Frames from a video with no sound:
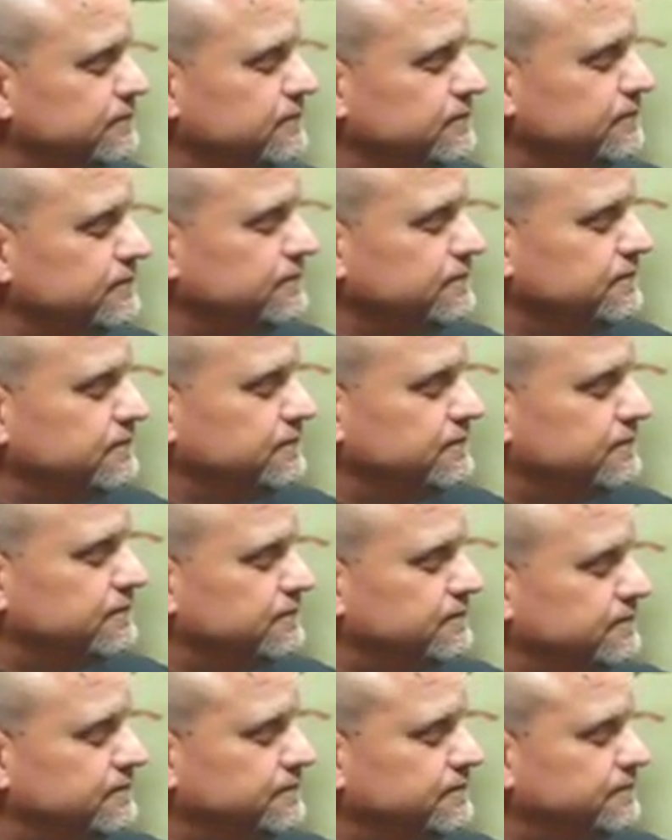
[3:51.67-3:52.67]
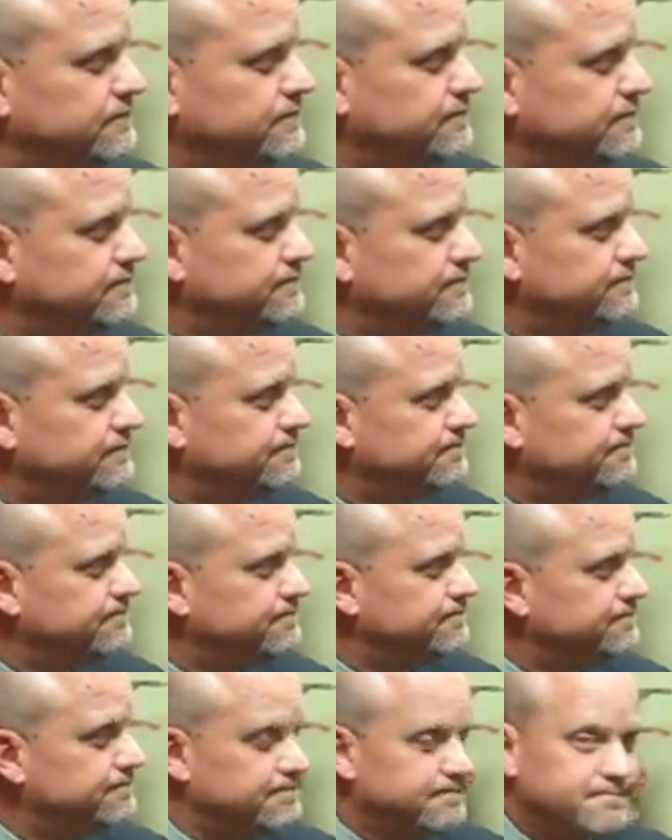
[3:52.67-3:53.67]

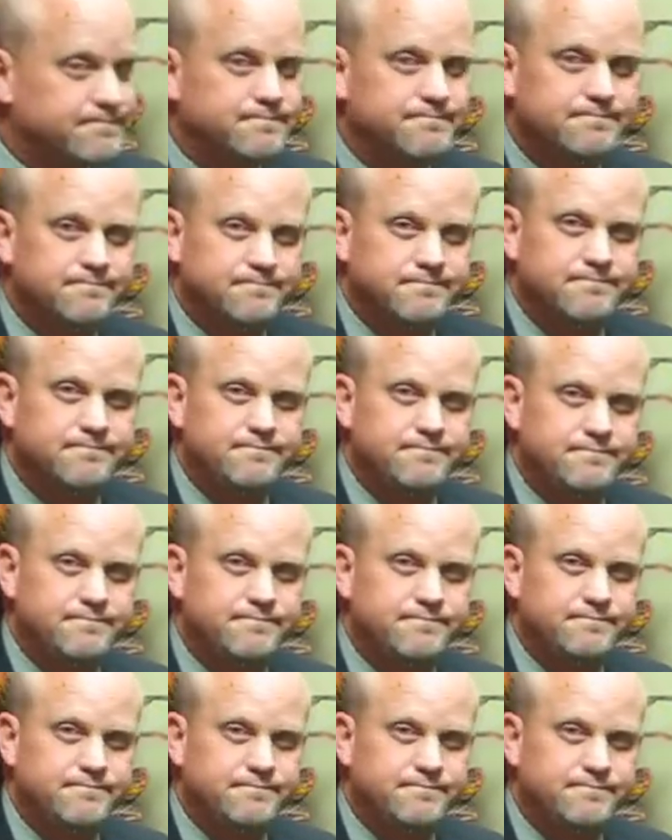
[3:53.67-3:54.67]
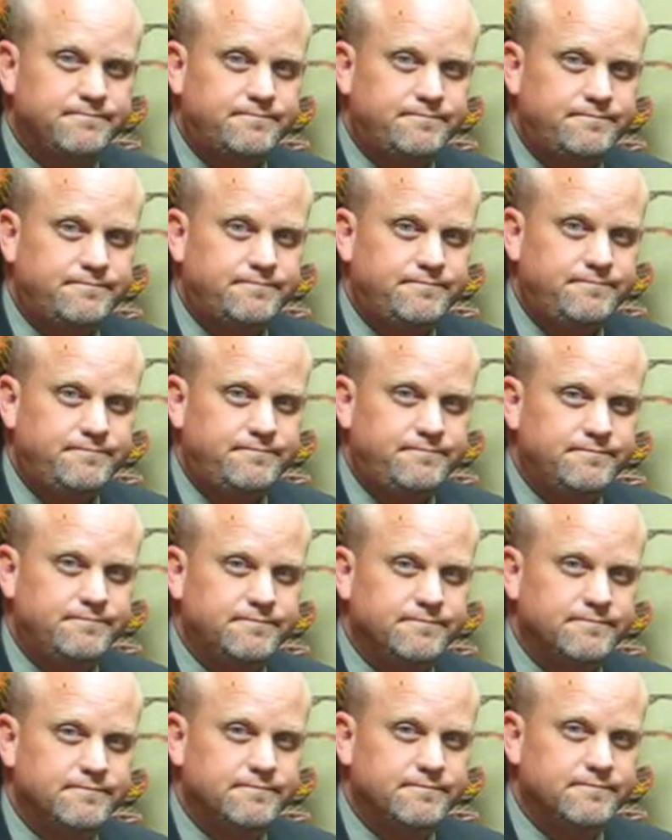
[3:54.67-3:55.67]

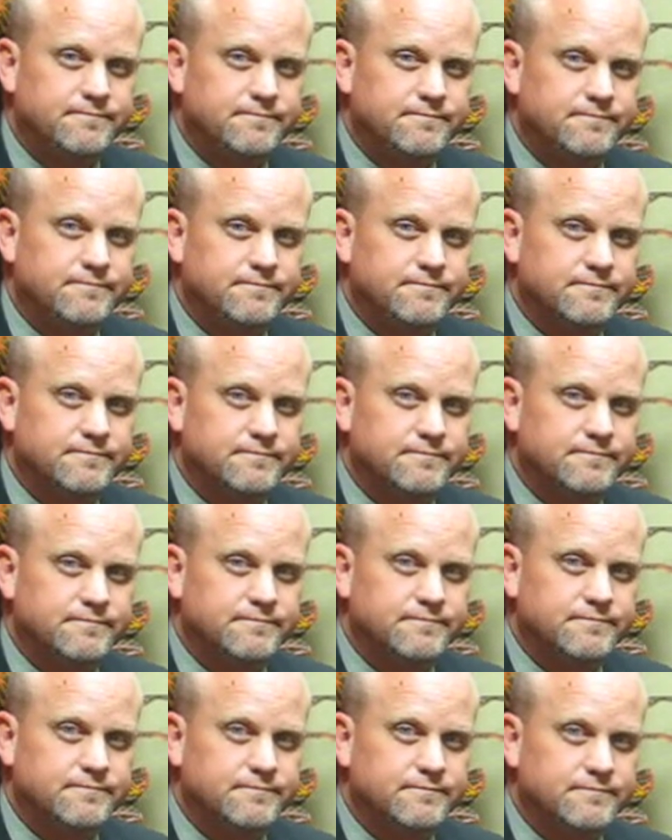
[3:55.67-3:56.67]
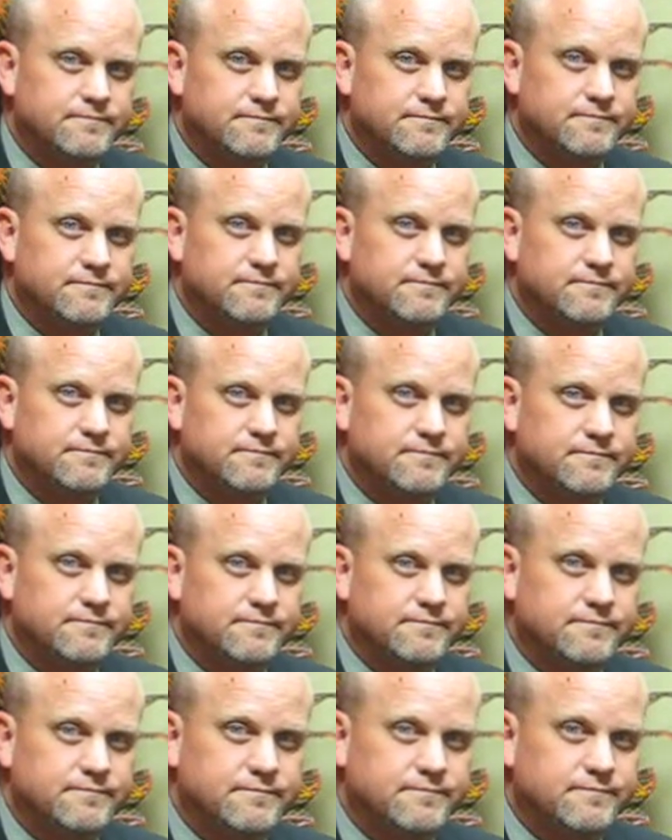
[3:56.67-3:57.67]

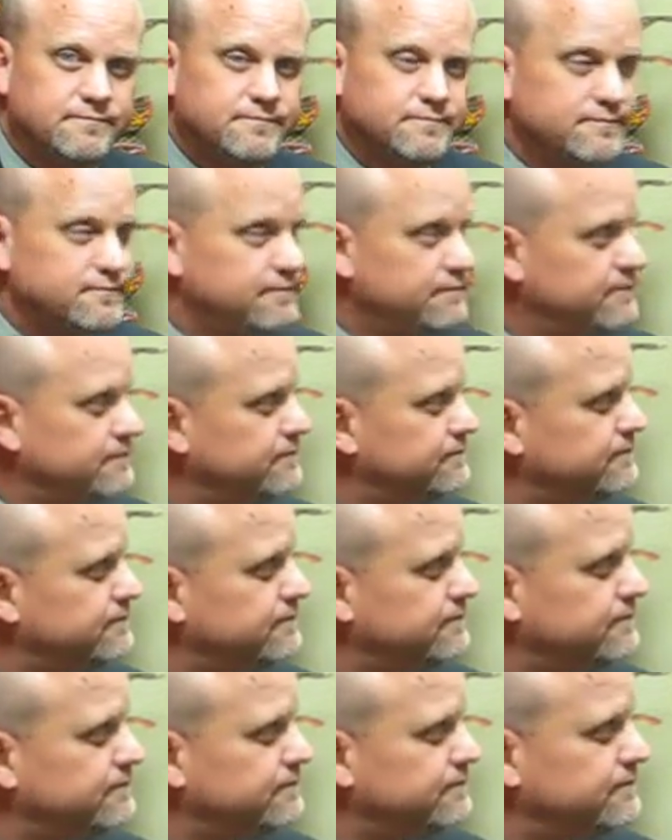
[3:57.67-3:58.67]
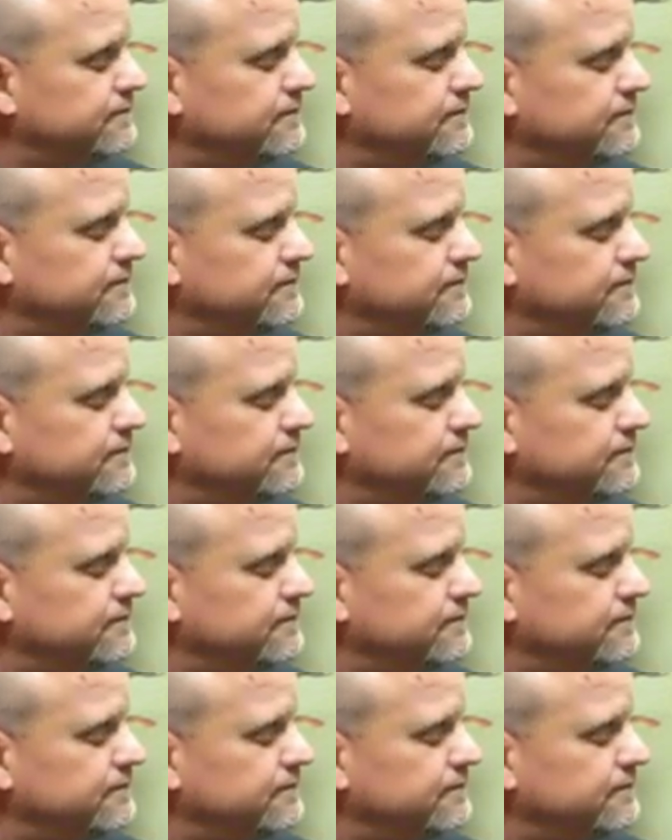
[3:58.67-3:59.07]
(silent)